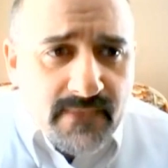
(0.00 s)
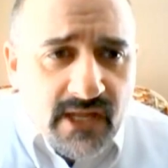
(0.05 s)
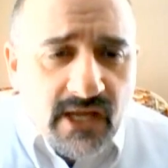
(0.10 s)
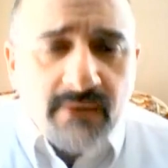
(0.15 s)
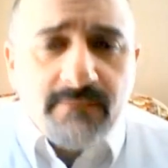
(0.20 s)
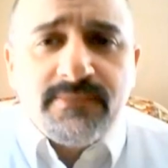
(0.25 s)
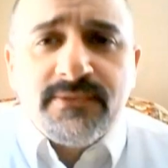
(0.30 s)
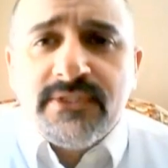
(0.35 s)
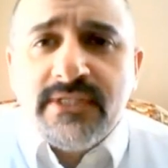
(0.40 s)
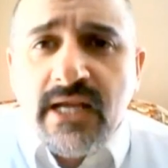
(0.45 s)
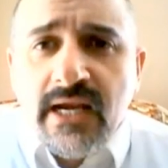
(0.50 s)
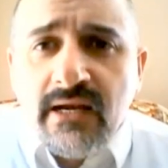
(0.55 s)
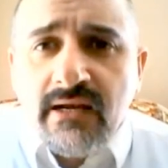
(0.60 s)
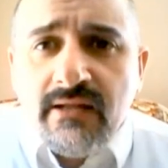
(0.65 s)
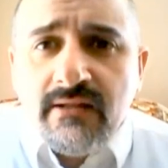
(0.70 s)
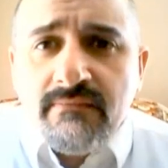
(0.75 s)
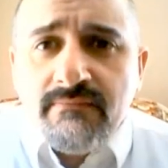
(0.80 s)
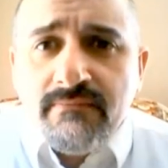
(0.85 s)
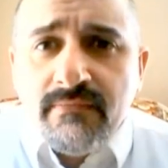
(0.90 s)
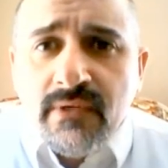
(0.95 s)

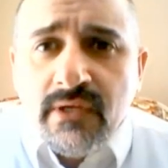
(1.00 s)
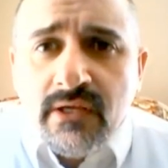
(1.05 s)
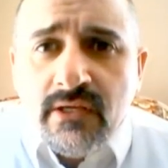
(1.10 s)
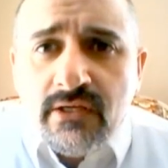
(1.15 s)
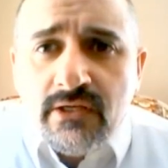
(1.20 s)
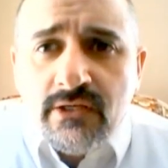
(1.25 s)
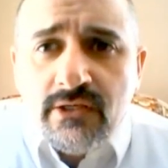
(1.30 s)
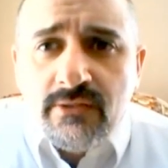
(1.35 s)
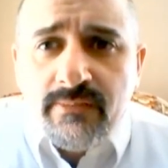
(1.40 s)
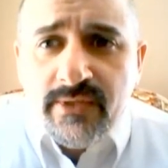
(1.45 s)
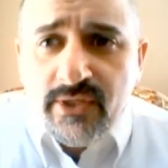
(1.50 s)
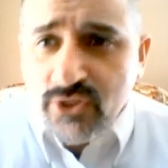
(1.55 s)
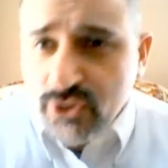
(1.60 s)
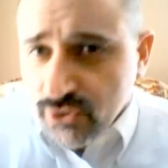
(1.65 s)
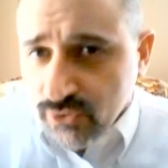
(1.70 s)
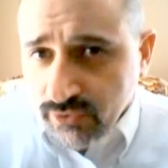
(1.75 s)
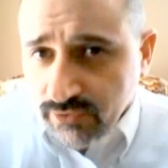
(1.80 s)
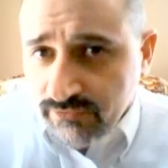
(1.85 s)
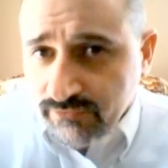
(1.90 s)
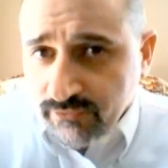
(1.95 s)
upstanding, to be
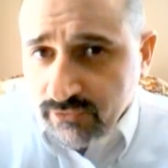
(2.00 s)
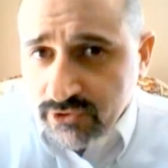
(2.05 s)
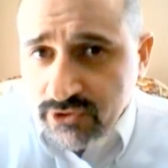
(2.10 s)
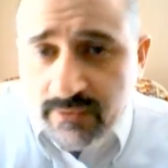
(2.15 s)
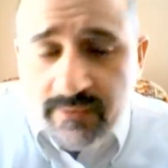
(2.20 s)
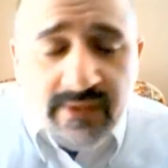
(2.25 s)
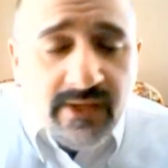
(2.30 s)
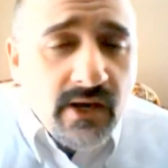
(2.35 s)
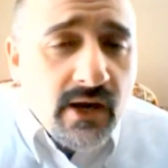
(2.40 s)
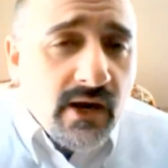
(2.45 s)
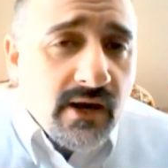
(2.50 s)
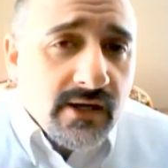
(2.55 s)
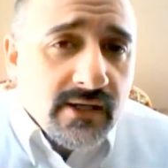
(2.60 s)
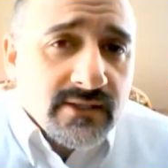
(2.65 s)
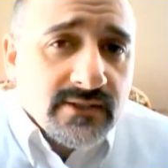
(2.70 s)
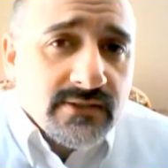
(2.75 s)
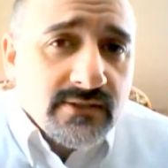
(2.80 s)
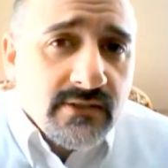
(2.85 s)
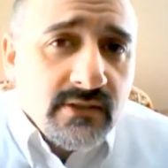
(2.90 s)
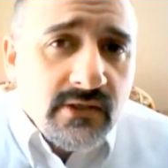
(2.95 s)
truthful, to be
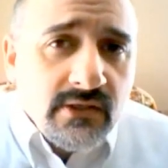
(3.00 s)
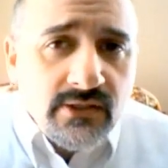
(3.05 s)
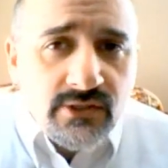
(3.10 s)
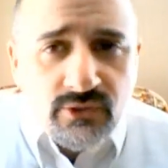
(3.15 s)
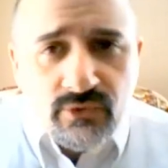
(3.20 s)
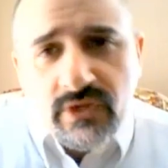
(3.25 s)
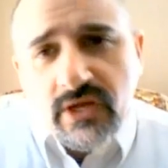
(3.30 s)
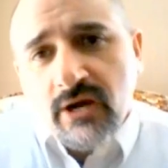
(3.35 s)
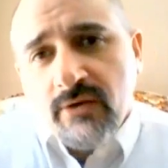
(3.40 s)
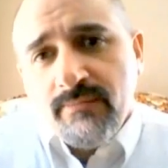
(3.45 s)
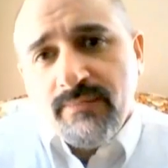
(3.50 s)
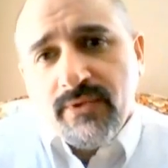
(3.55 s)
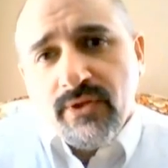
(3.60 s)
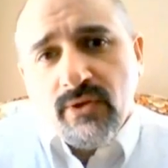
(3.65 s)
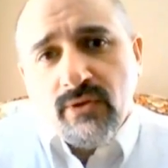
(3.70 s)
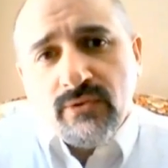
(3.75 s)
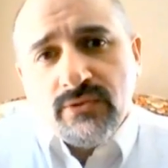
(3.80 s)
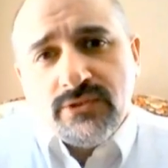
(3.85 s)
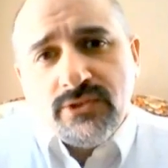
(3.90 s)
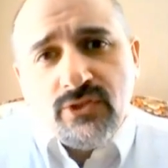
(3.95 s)
honest, to help
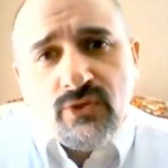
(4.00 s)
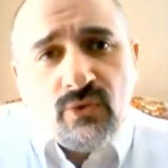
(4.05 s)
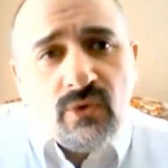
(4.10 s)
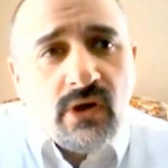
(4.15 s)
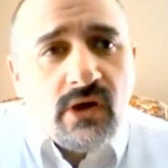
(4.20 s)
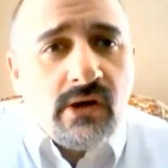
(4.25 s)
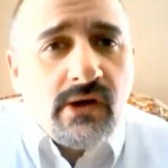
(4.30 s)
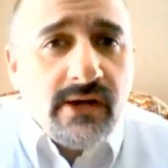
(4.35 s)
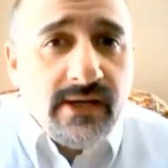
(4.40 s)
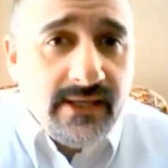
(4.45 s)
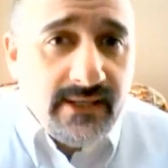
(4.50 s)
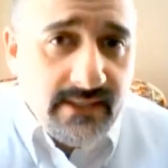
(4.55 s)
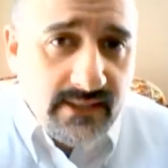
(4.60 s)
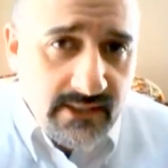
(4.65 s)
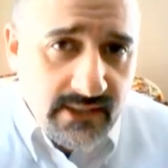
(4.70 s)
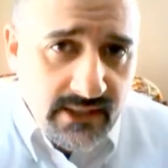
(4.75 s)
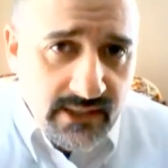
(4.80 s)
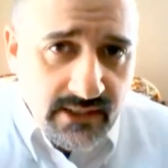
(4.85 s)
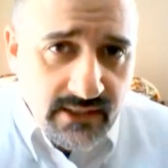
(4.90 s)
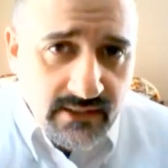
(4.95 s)
those who are in
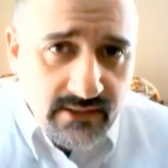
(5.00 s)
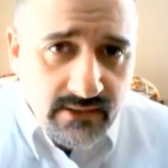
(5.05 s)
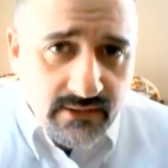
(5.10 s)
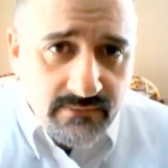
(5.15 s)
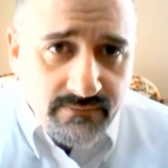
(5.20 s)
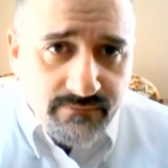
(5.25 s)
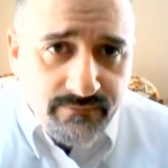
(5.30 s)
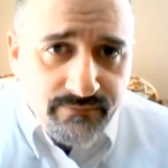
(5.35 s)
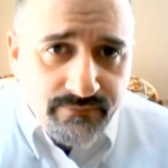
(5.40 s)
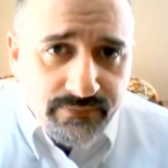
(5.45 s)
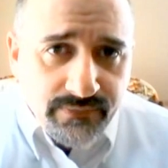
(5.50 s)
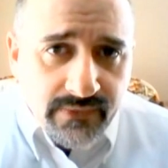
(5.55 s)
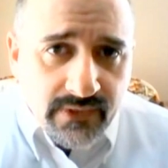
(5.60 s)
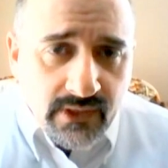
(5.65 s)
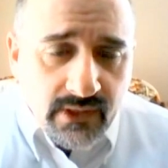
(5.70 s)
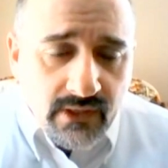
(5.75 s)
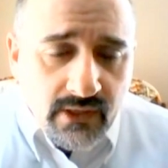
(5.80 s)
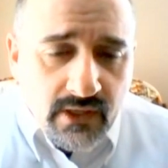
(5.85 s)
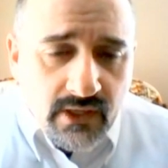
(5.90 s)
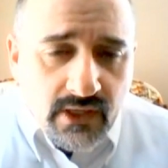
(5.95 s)
need.
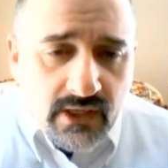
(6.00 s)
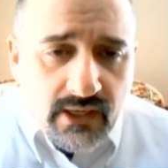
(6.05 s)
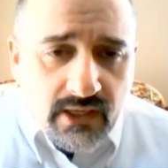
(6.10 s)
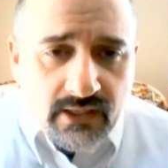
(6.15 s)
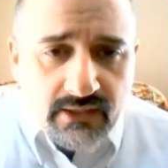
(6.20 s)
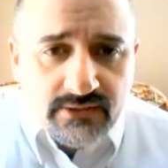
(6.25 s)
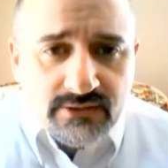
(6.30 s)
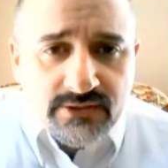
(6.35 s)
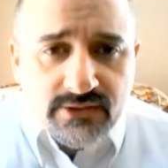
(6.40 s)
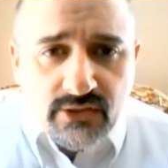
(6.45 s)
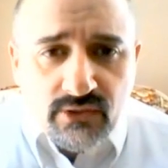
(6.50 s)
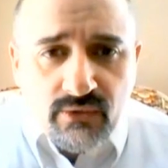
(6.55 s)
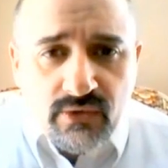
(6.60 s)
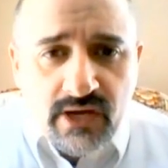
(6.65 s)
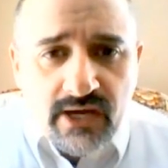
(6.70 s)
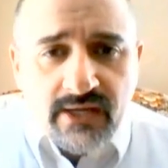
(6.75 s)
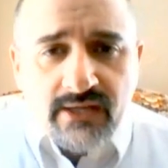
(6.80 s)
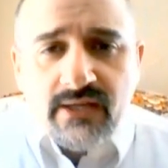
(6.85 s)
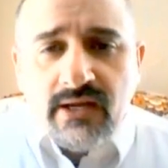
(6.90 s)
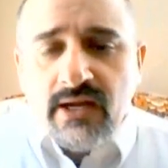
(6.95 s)
And so
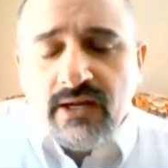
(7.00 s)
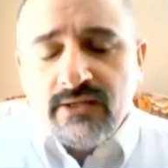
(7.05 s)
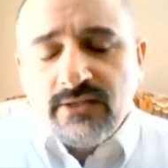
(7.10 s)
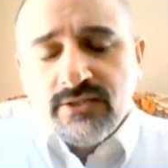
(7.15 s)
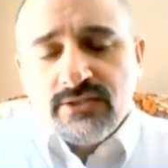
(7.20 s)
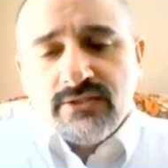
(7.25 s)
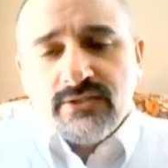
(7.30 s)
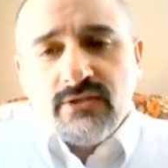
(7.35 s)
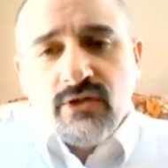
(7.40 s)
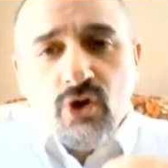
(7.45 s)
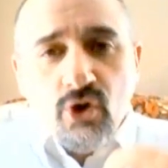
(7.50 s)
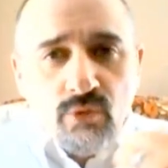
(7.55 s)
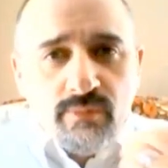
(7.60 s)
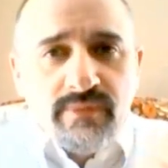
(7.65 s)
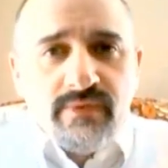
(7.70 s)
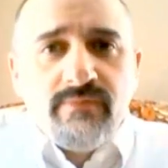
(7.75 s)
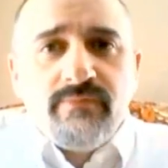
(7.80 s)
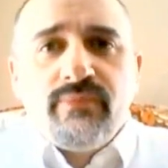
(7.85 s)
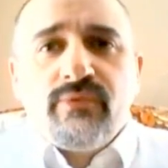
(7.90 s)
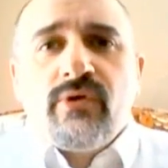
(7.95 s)
I just hope
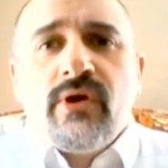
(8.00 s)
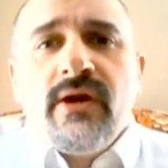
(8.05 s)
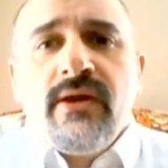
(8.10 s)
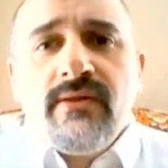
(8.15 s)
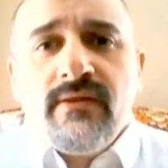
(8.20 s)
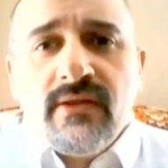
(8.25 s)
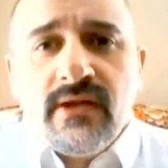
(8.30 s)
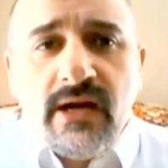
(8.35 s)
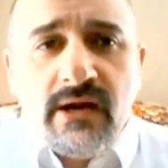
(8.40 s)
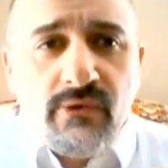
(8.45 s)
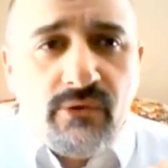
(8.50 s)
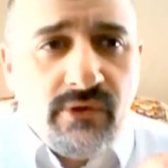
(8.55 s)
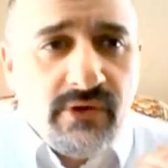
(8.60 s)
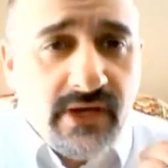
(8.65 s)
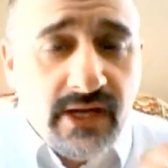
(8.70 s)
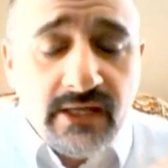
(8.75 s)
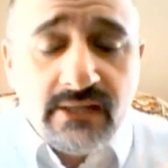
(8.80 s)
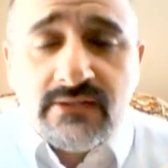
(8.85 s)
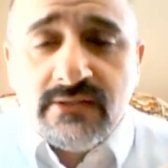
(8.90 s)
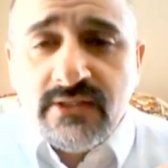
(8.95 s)
and pray that our
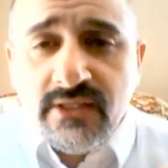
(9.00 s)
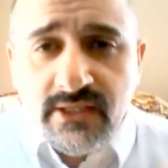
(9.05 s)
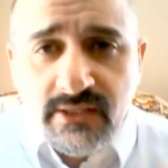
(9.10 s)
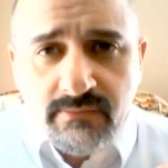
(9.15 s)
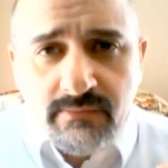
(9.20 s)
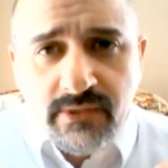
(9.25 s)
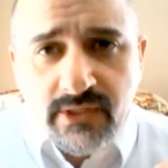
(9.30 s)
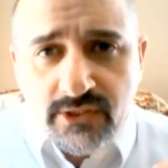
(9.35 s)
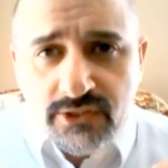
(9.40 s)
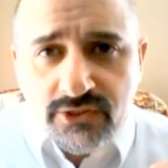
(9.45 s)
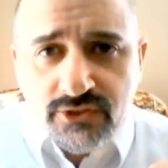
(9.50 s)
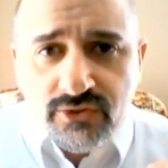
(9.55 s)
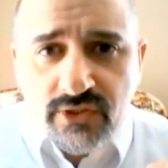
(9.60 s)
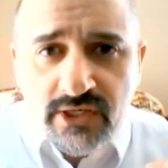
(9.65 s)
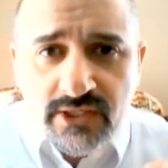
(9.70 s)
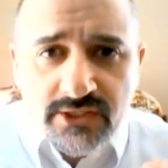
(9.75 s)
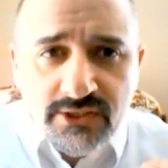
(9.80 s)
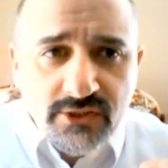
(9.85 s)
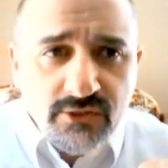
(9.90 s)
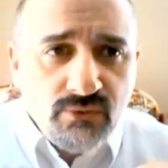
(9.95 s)
next
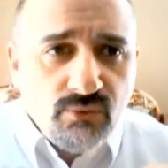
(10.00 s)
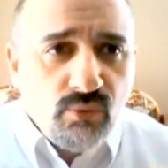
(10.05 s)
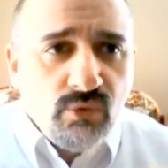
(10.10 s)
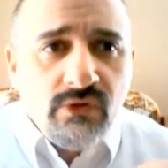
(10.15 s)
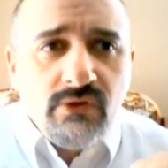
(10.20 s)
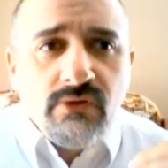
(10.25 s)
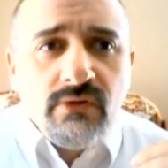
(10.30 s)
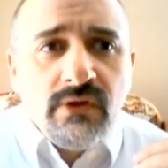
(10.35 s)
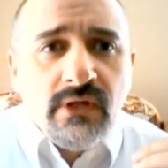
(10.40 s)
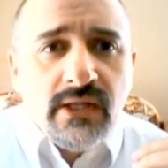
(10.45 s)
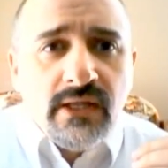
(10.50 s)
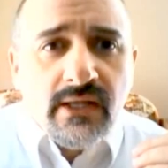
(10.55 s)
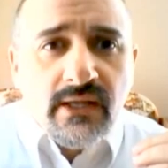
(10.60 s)
administration will